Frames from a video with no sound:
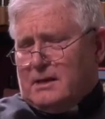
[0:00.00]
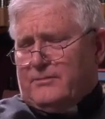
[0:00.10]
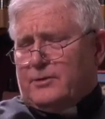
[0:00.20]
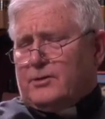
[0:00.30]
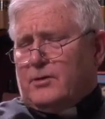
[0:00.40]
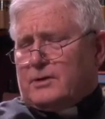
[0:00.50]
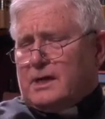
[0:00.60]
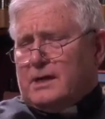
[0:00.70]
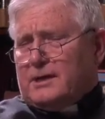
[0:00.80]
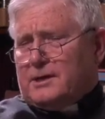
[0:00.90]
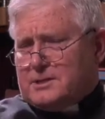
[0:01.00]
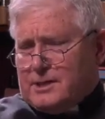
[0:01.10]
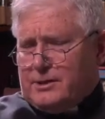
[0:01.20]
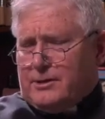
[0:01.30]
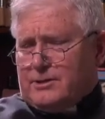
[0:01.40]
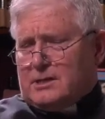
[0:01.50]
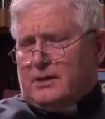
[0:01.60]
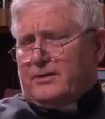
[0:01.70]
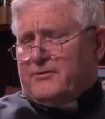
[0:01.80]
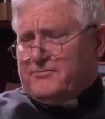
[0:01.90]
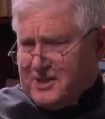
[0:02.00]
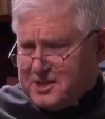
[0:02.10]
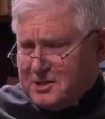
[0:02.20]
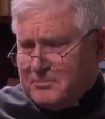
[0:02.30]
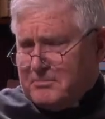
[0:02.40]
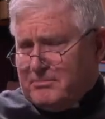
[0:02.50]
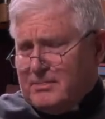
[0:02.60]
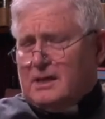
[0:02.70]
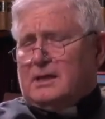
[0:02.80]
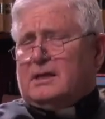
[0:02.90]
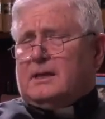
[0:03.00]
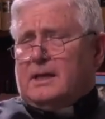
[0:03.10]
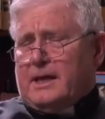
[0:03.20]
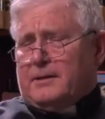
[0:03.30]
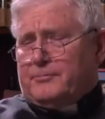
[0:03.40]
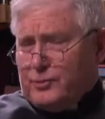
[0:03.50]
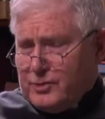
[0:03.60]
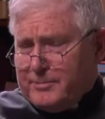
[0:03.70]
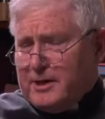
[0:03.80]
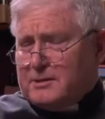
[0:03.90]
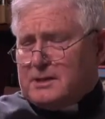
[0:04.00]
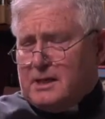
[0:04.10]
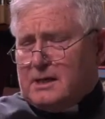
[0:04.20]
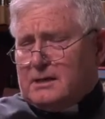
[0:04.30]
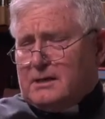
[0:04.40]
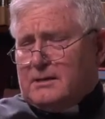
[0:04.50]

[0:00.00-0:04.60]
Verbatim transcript: If you don't consider yourself a victim and brood about that,